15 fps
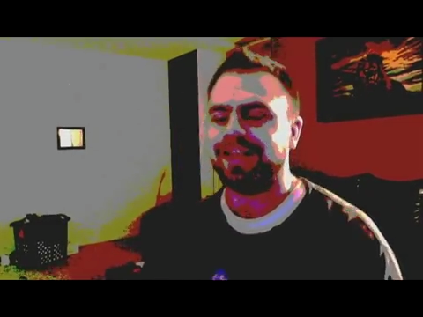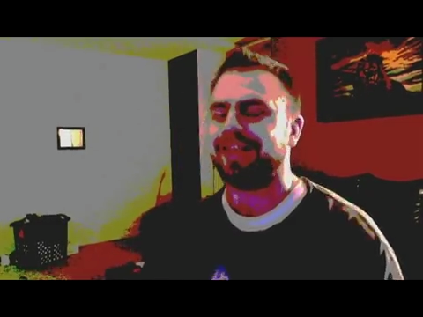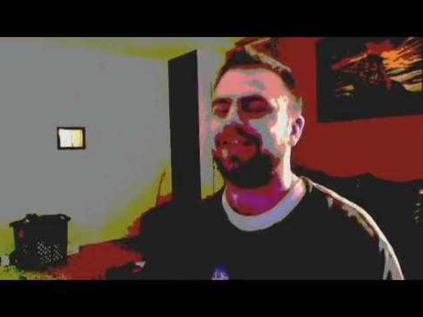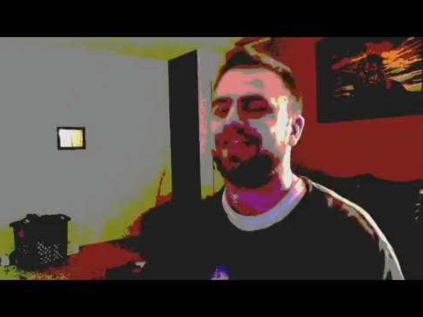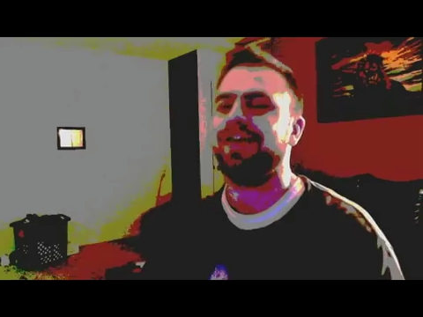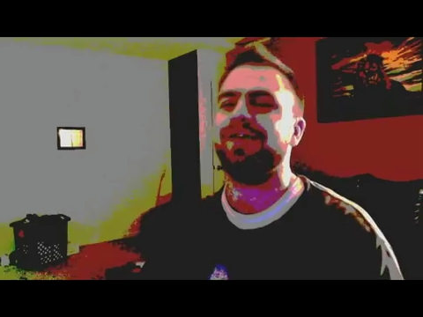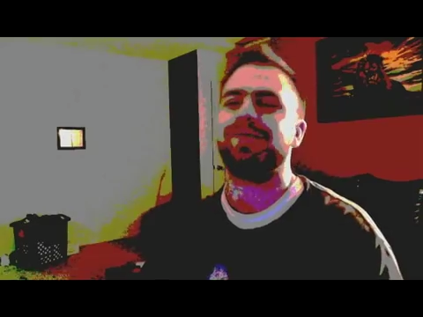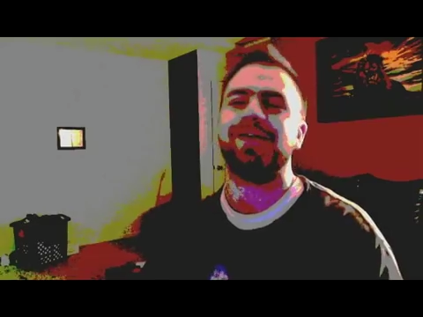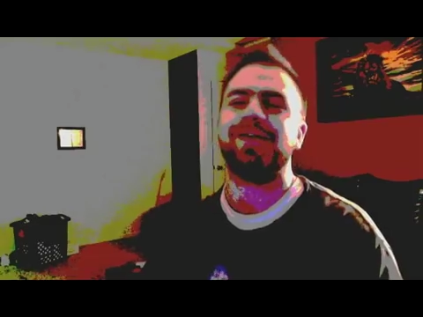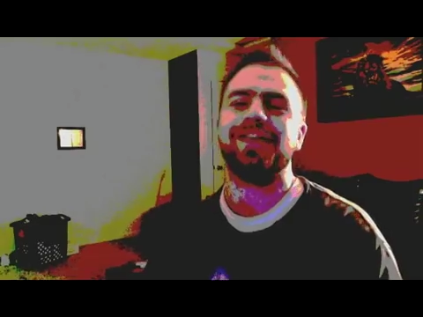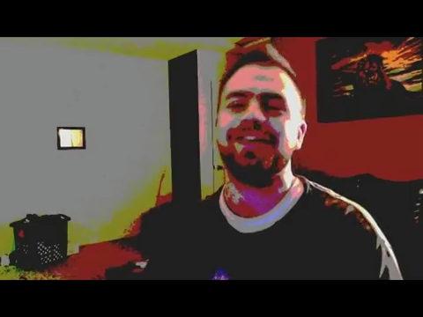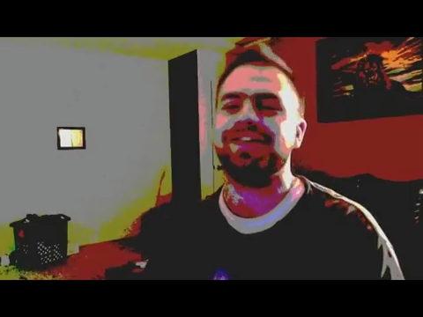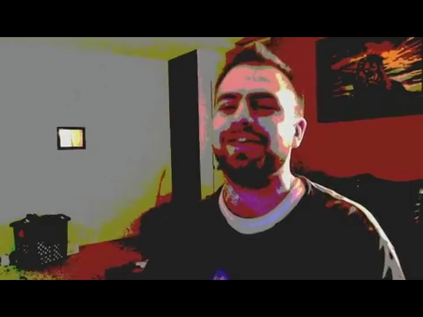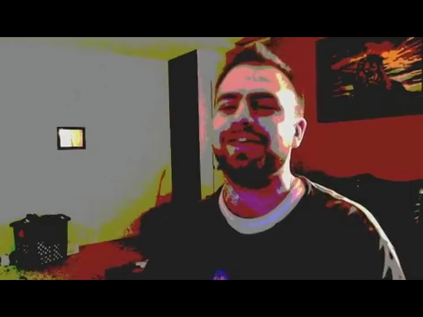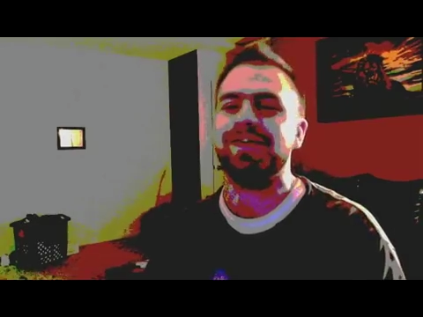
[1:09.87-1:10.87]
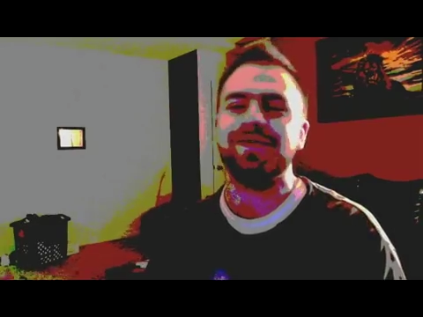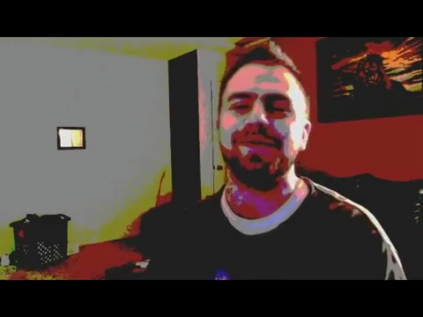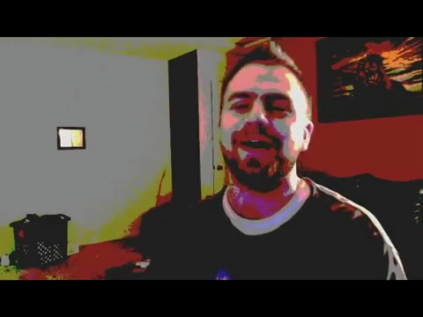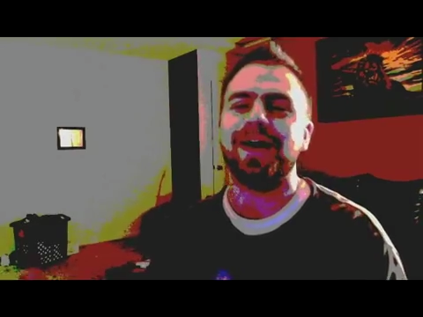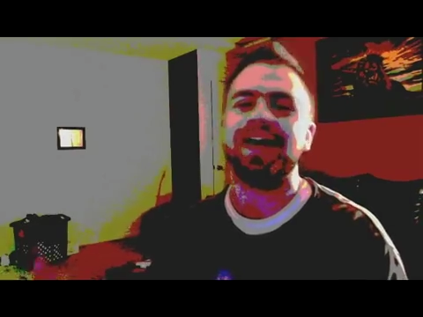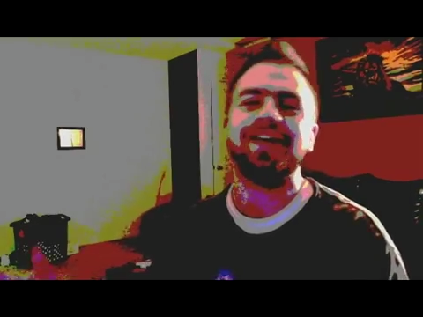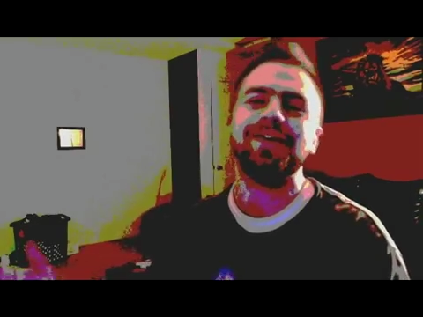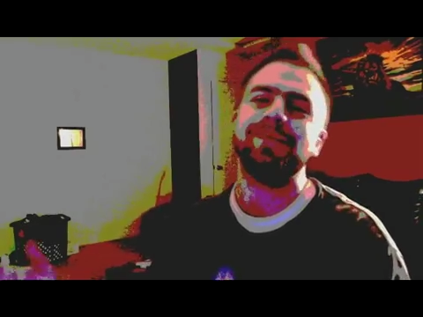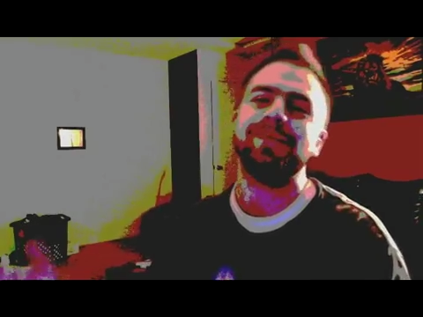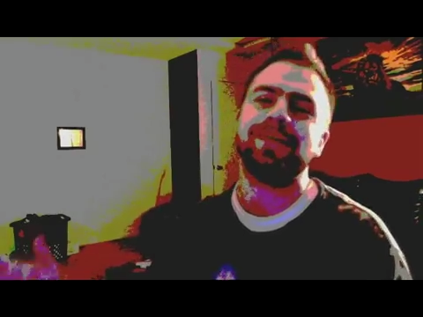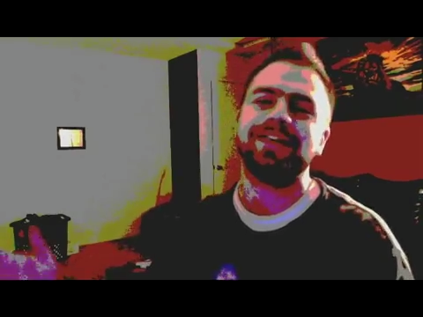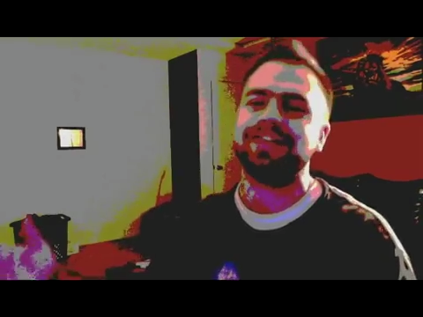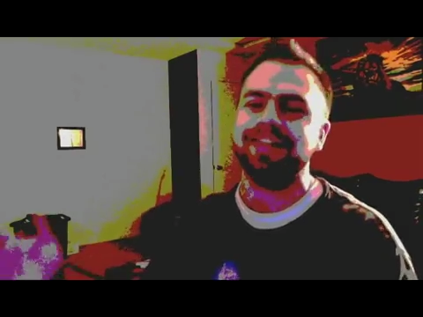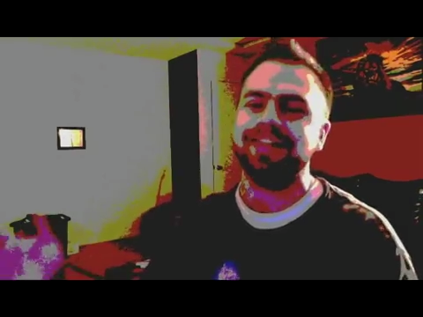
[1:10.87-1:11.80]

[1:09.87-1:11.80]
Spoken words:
like, dude, what are you doing? Why are you pissing